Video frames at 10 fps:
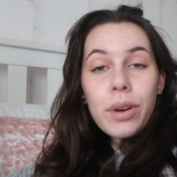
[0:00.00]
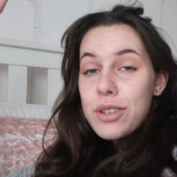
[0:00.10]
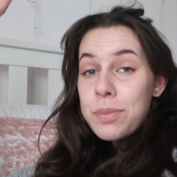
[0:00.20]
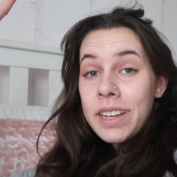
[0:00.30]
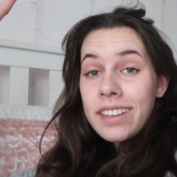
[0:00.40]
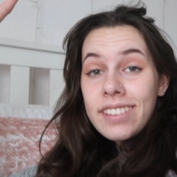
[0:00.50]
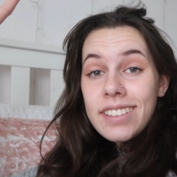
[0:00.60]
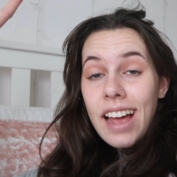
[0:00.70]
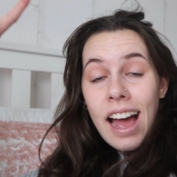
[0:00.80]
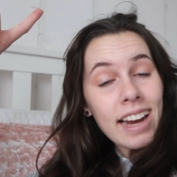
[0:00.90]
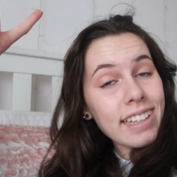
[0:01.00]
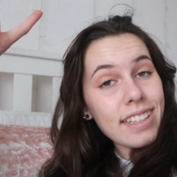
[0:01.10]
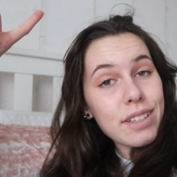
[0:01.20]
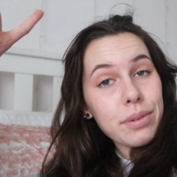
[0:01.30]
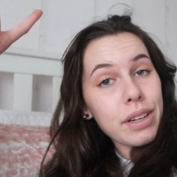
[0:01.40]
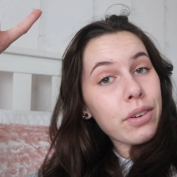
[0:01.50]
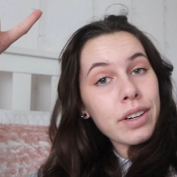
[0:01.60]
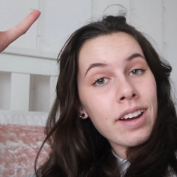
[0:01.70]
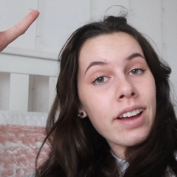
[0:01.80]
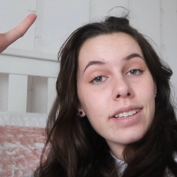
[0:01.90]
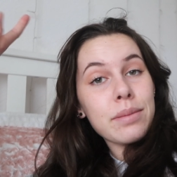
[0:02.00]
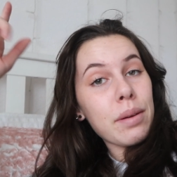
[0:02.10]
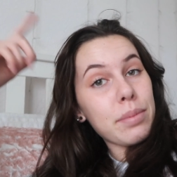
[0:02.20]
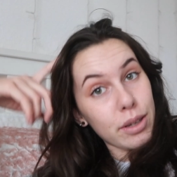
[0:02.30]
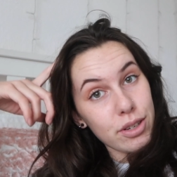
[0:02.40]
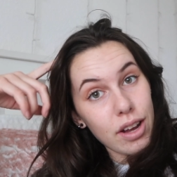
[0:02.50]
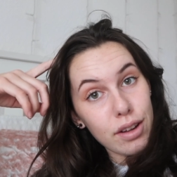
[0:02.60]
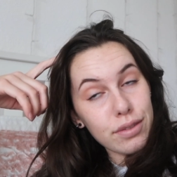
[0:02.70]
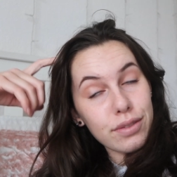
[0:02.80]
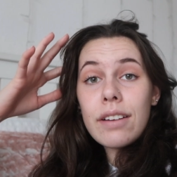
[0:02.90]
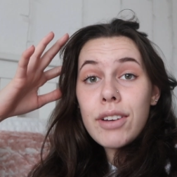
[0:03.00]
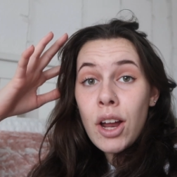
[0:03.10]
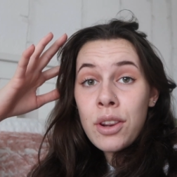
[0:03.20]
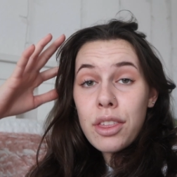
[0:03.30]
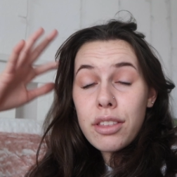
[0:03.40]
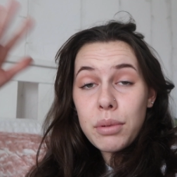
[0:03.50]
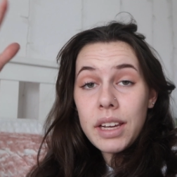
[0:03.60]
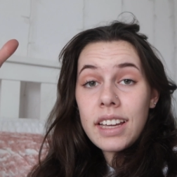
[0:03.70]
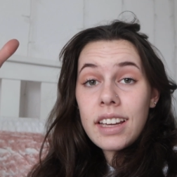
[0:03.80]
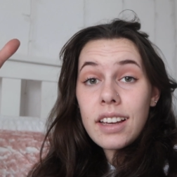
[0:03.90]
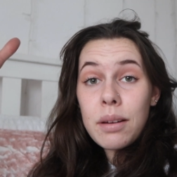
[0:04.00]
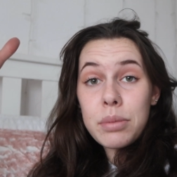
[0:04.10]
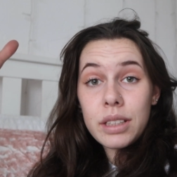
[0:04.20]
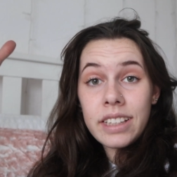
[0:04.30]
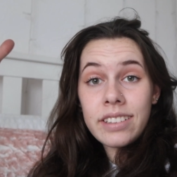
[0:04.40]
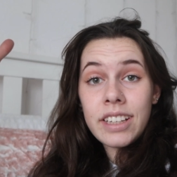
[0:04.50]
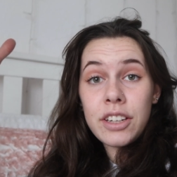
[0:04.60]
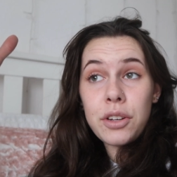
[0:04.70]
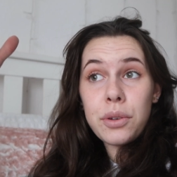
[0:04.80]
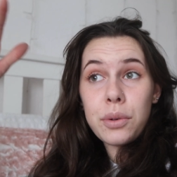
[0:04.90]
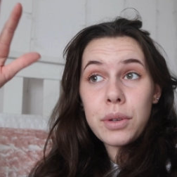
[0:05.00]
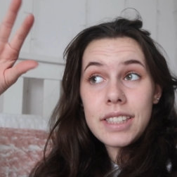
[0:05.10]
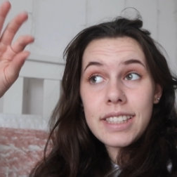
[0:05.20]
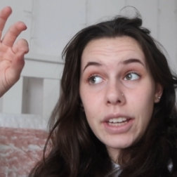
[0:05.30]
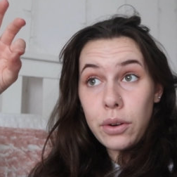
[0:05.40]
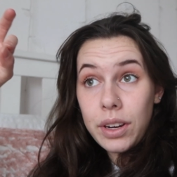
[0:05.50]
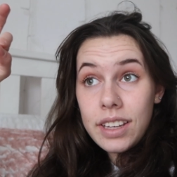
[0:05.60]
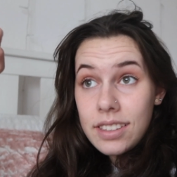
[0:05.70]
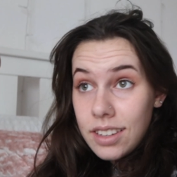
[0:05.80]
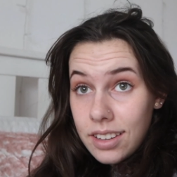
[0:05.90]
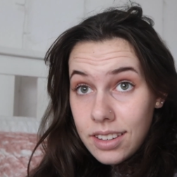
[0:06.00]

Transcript: which means I need to reorganize my bookshelf. I've gotten three completely new series